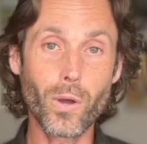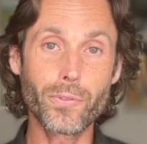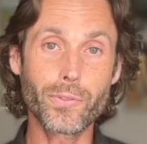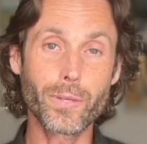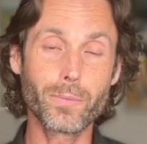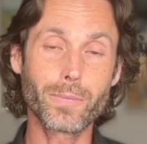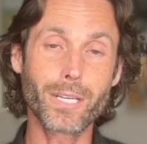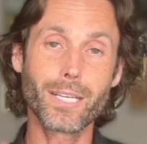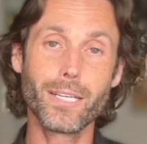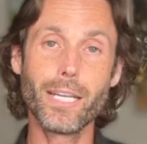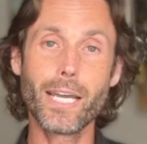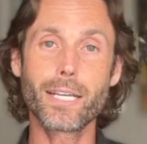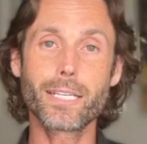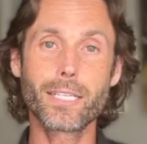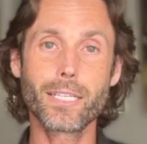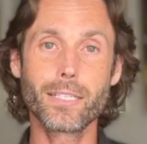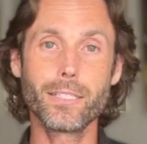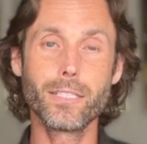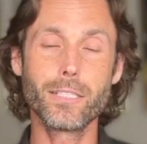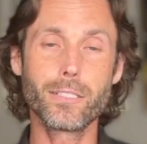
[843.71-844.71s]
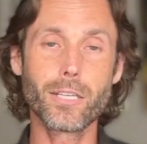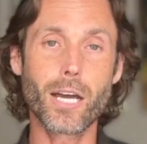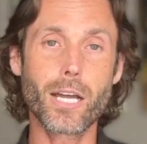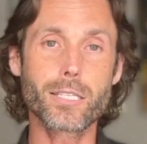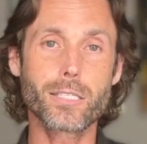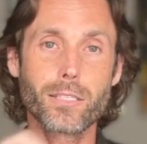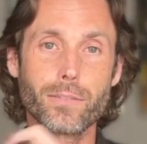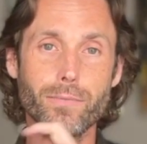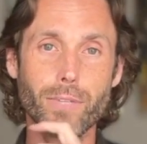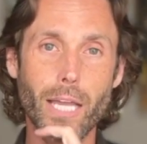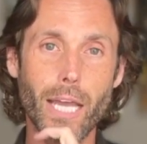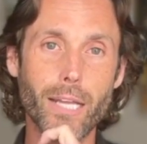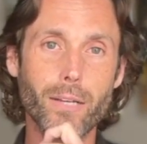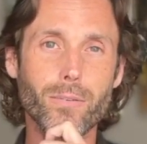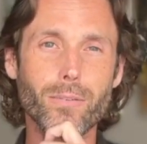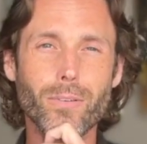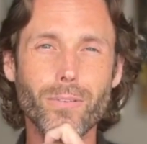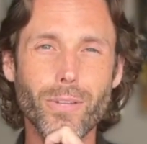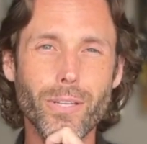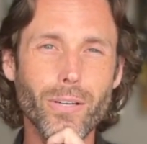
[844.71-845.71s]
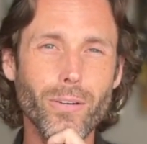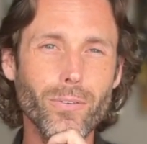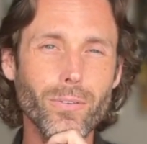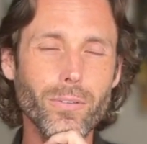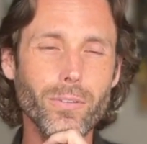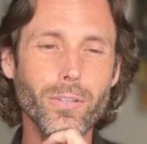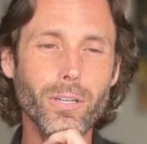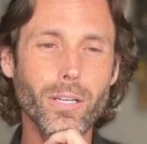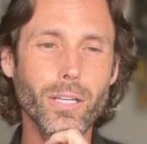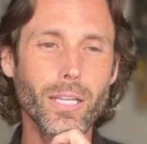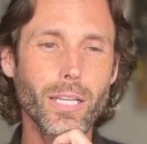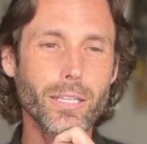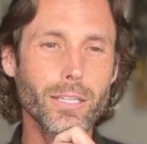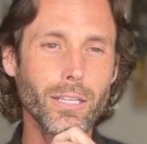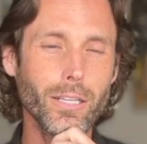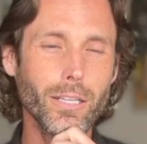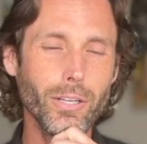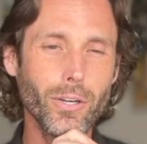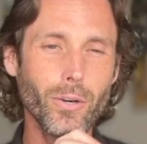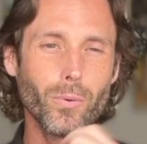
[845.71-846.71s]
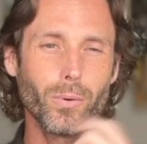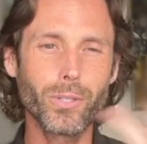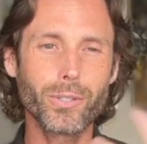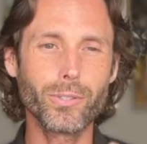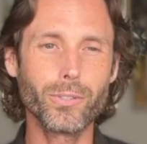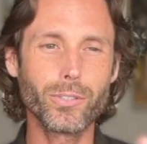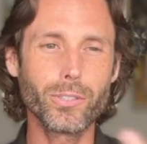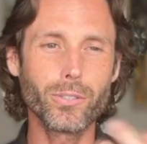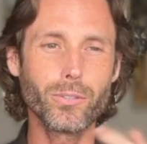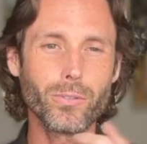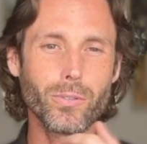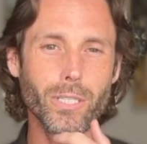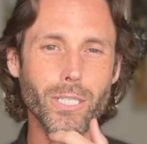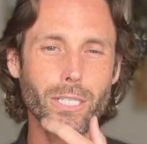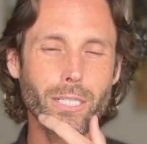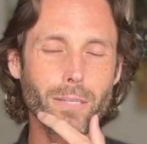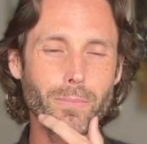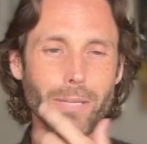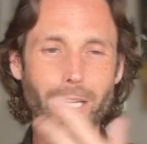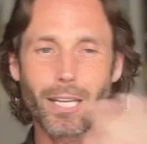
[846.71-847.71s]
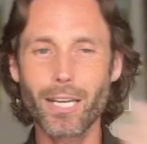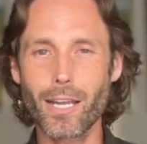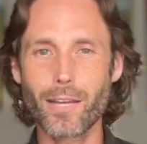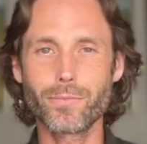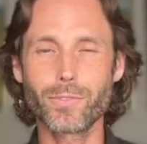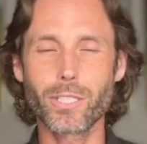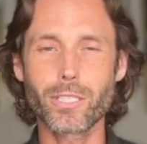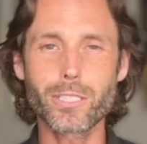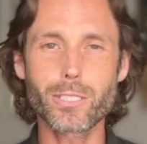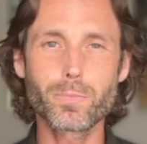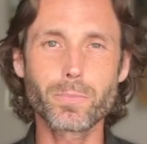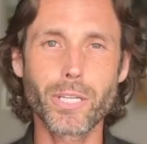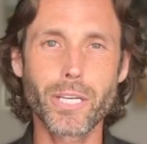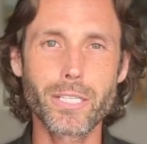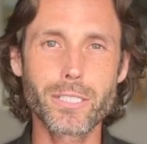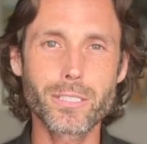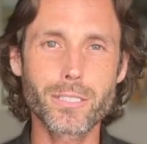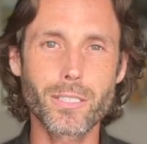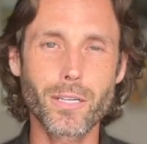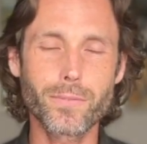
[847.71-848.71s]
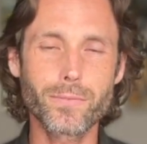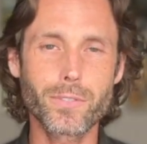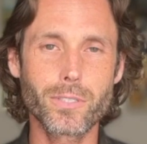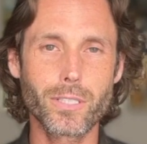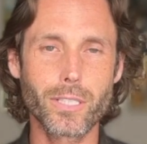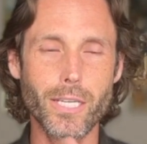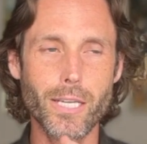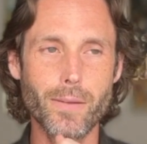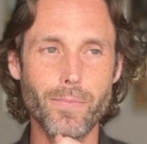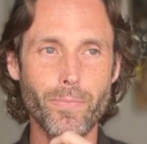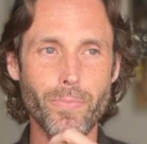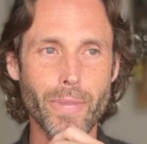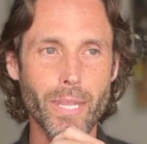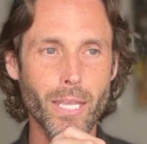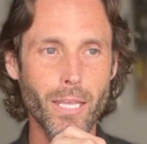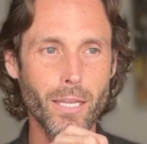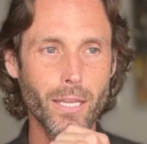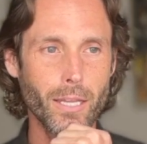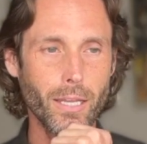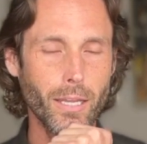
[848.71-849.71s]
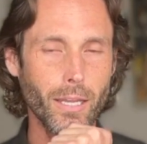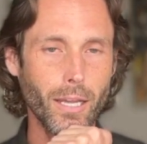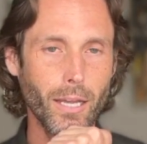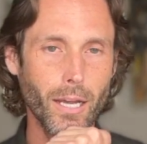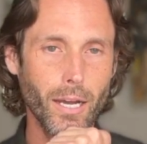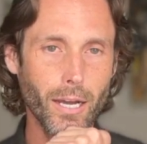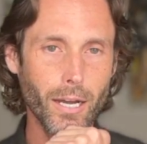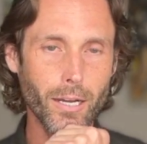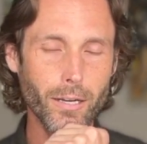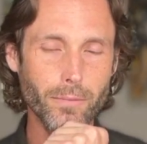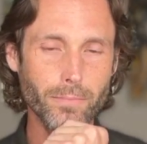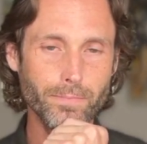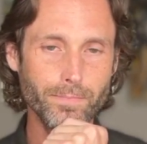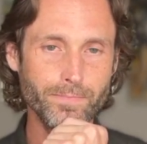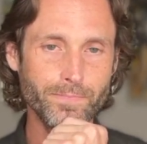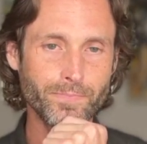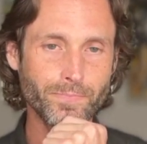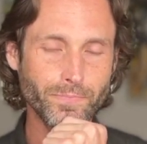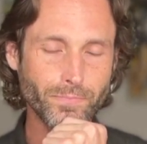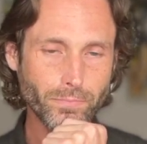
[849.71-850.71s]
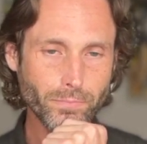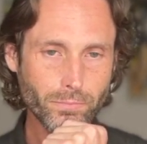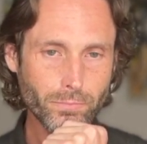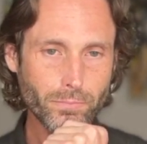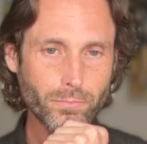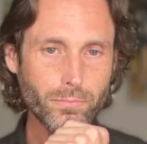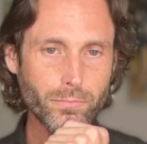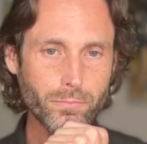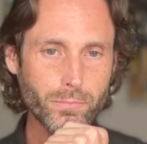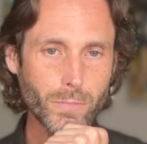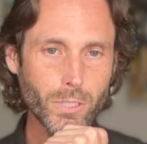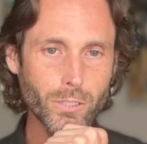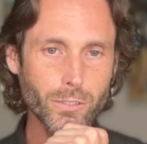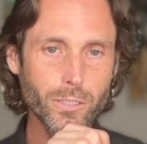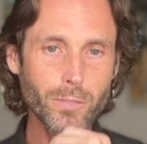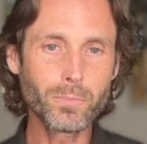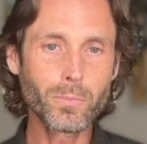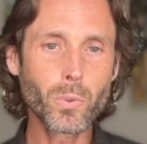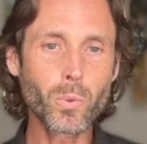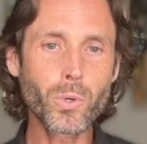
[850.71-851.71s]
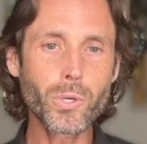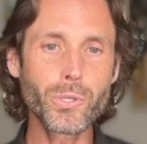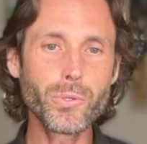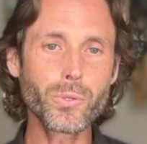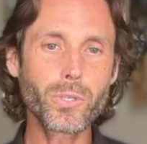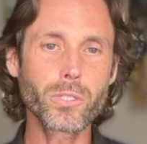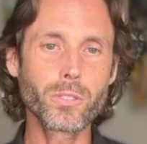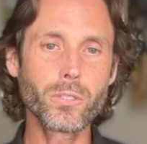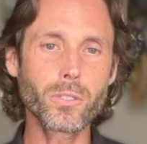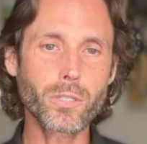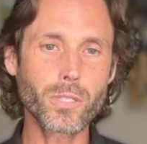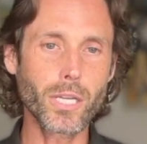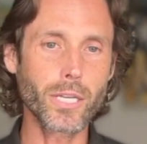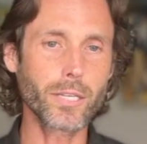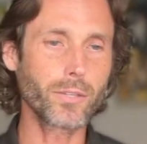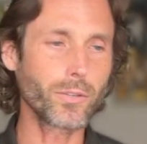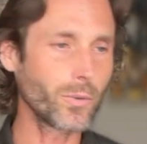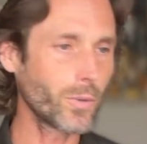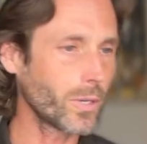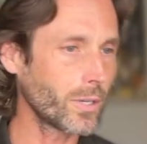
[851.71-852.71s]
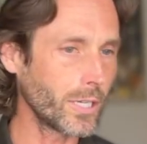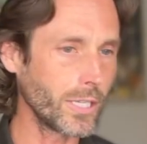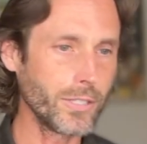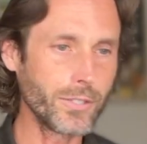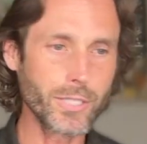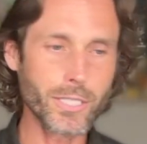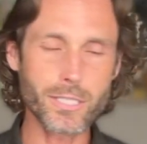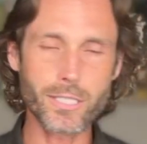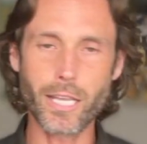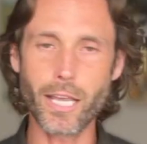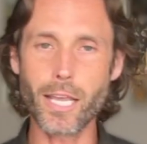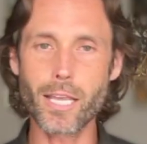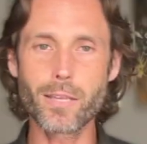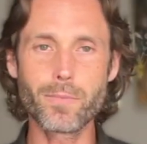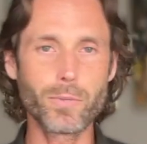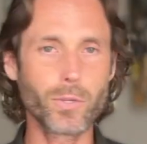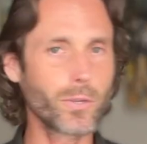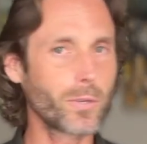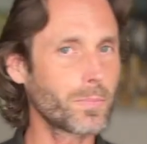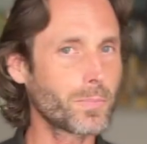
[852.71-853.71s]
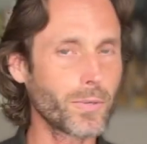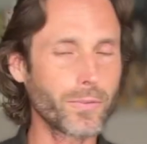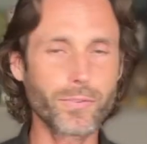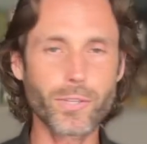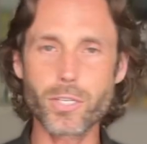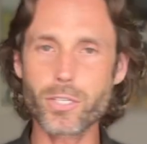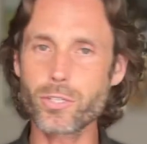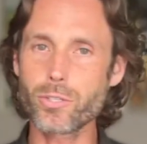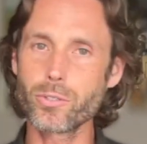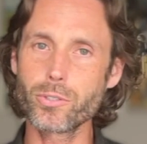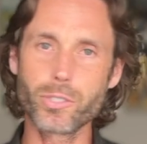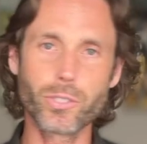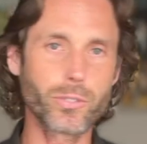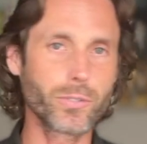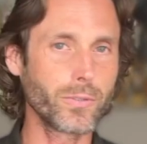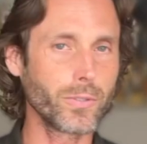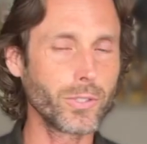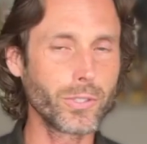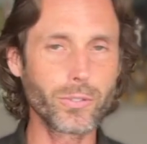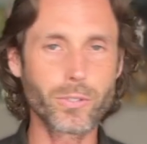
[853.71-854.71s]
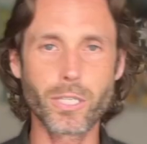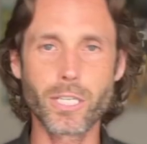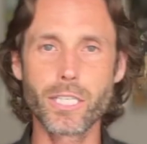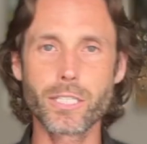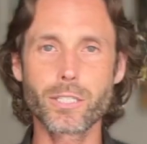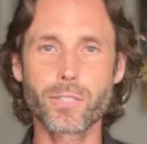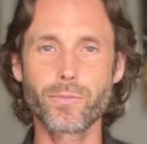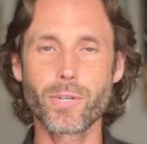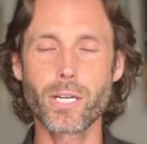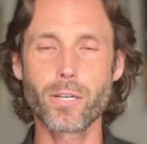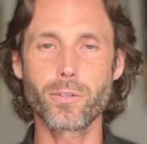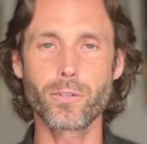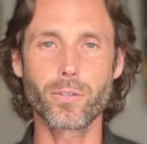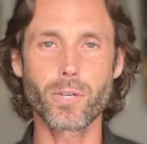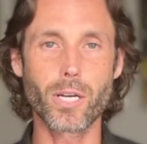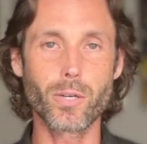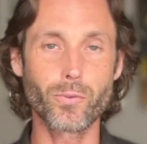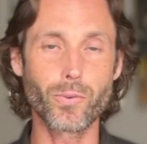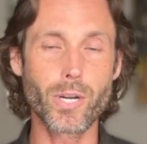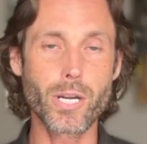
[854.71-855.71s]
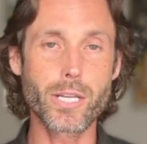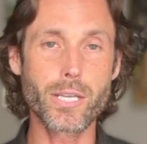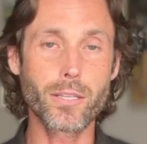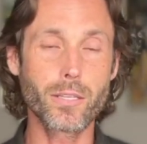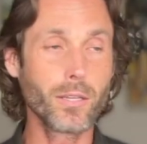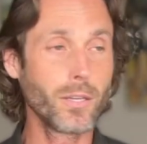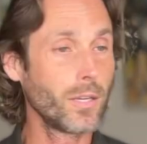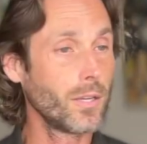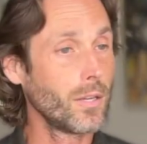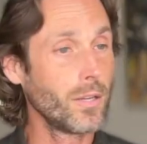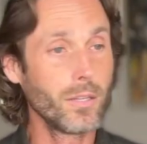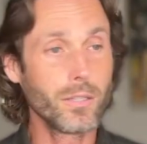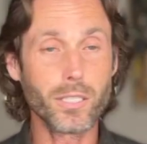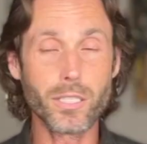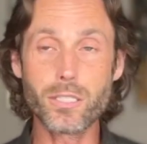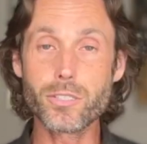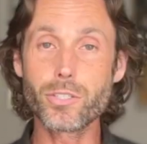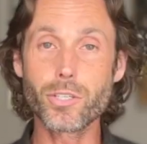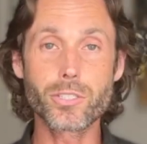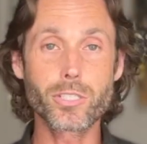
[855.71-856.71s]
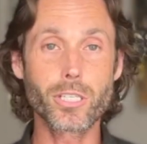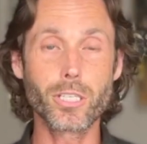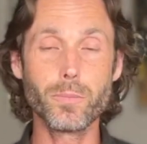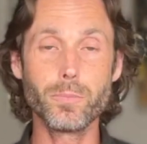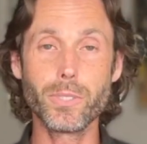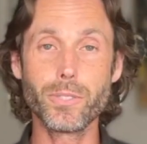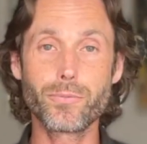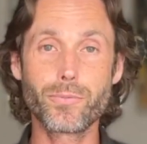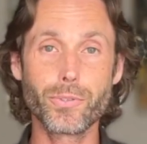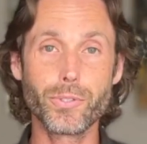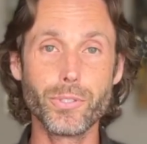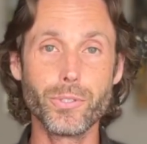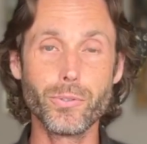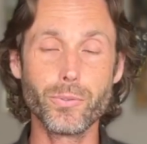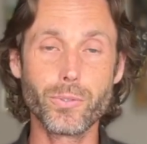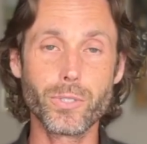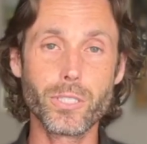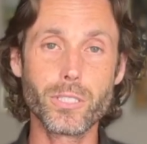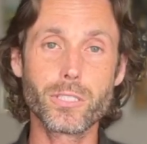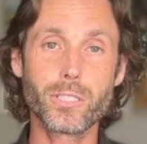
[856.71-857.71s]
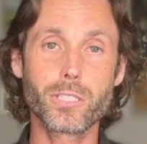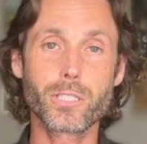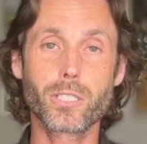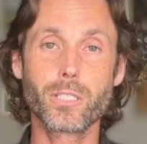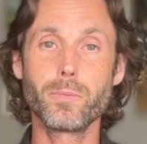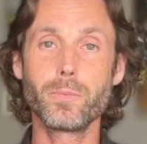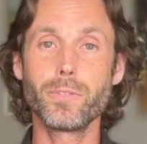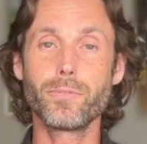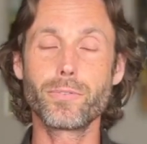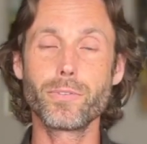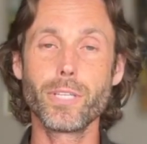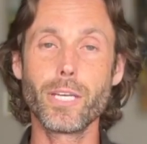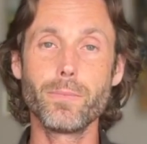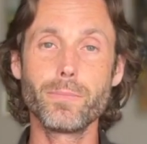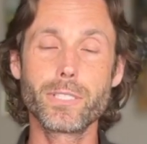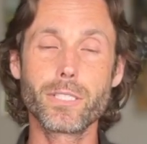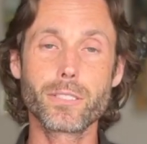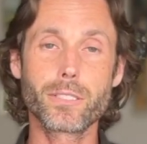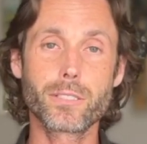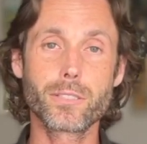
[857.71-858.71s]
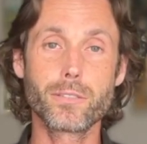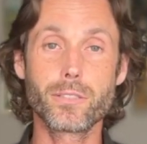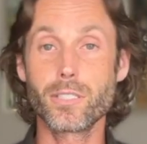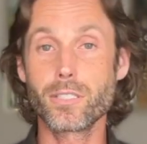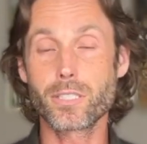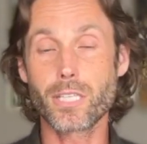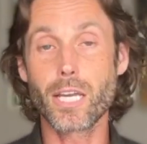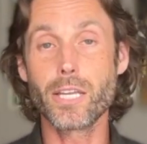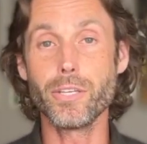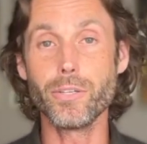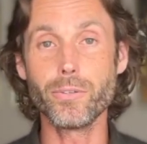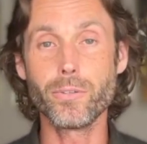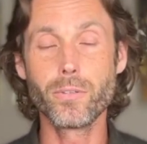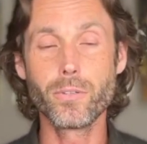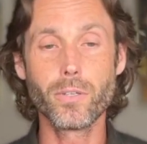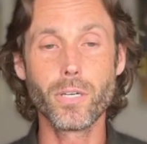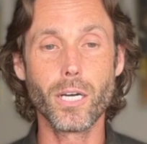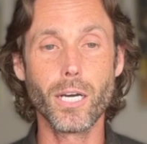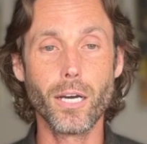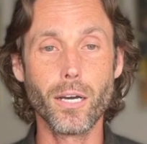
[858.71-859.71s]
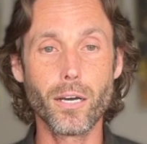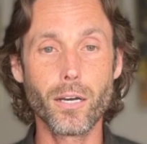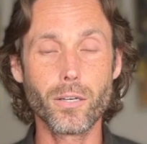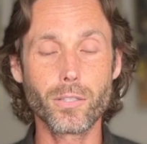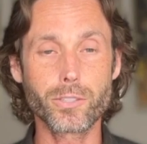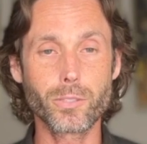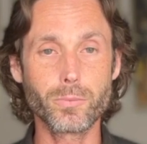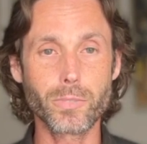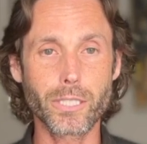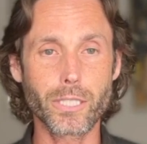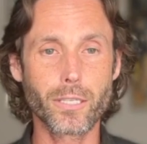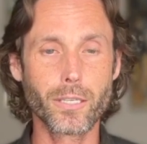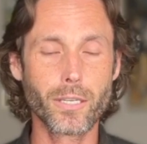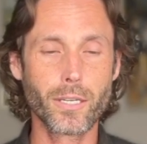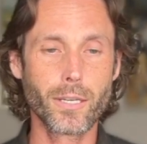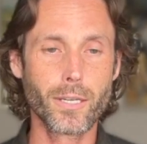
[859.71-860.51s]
them connecting the dots of like, well, they don't look like they know what they're doing. Am I going to have to explain stuff to them? The more you can look like you're in this game, you're a professional, you can hit the ground running, the easier it's going to be for you, the easier it's going to be for them to sign you, ultimately.